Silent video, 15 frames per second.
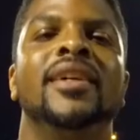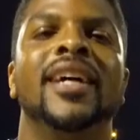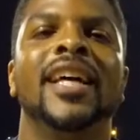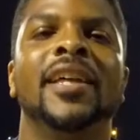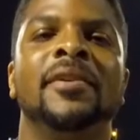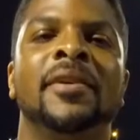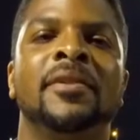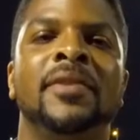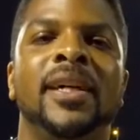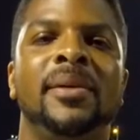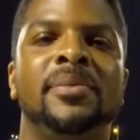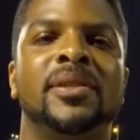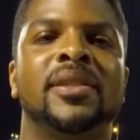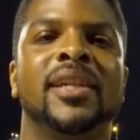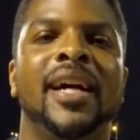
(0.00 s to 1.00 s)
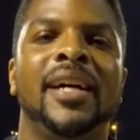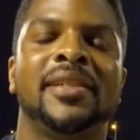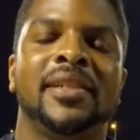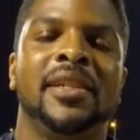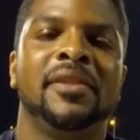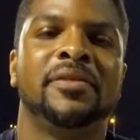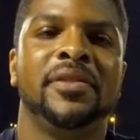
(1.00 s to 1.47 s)
Hello interwebs,
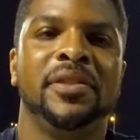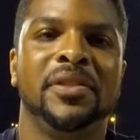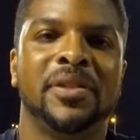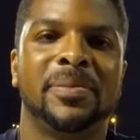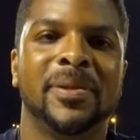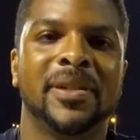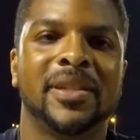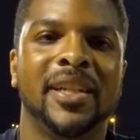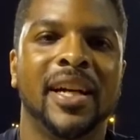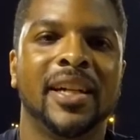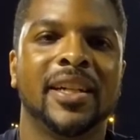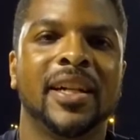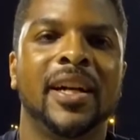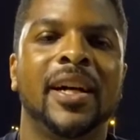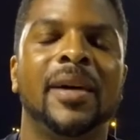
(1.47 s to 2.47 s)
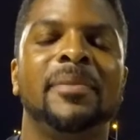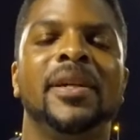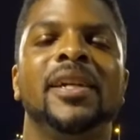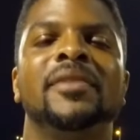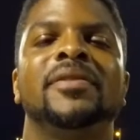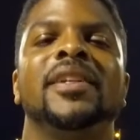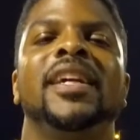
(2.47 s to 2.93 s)
Kaza here for VCUsports.com,
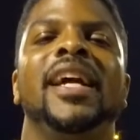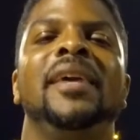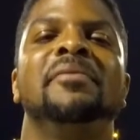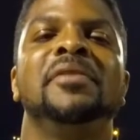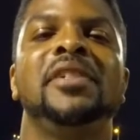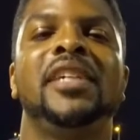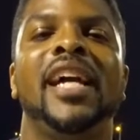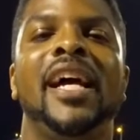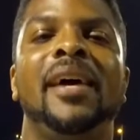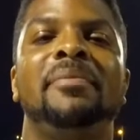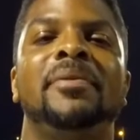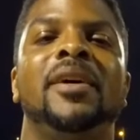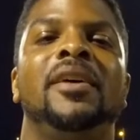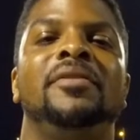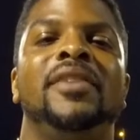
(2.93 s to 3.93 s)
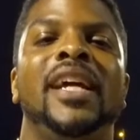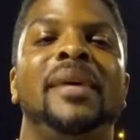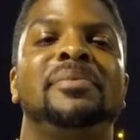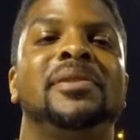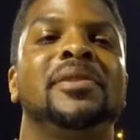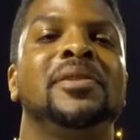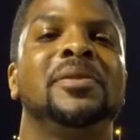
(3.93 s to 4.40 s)
here with the game recap of an
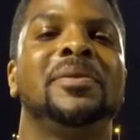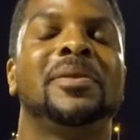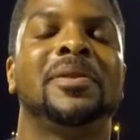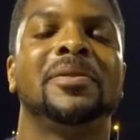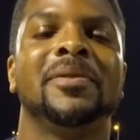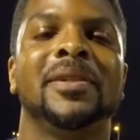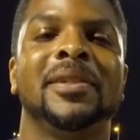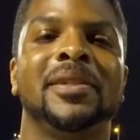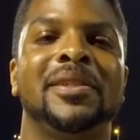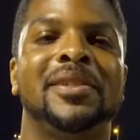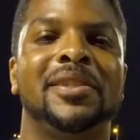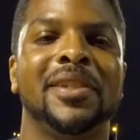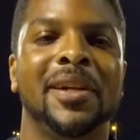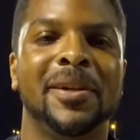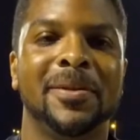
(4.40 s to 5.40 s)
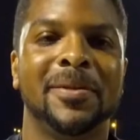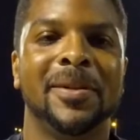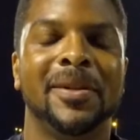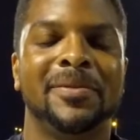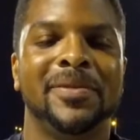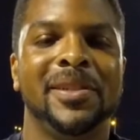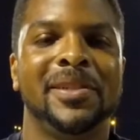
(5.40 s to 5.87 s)
absolute thrilling show
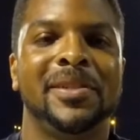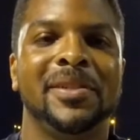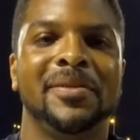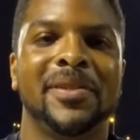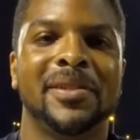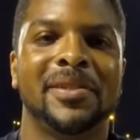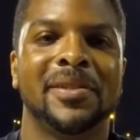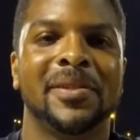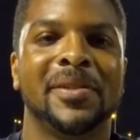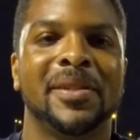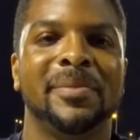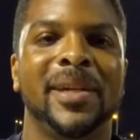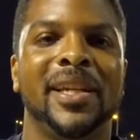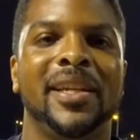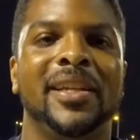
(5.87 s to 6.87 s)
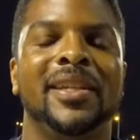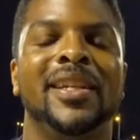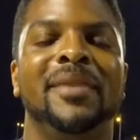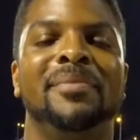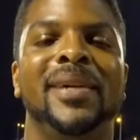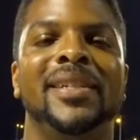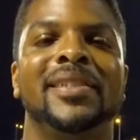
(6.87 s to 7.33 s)
of VCU versus Old Dominion
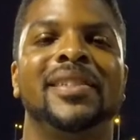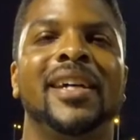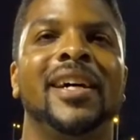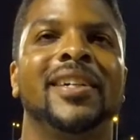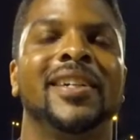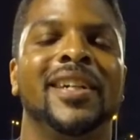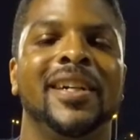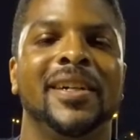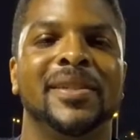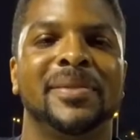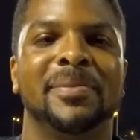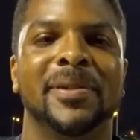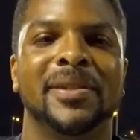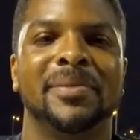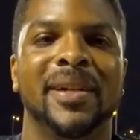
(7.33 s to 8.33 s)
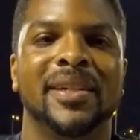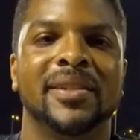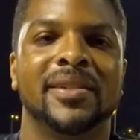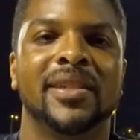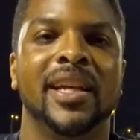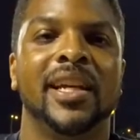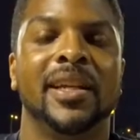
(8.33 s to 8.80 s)
in men's soccer here at Sports Becker
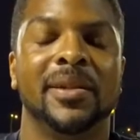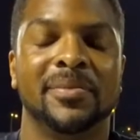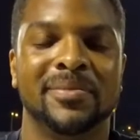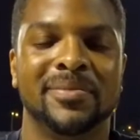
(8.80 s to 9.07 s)
Stadium.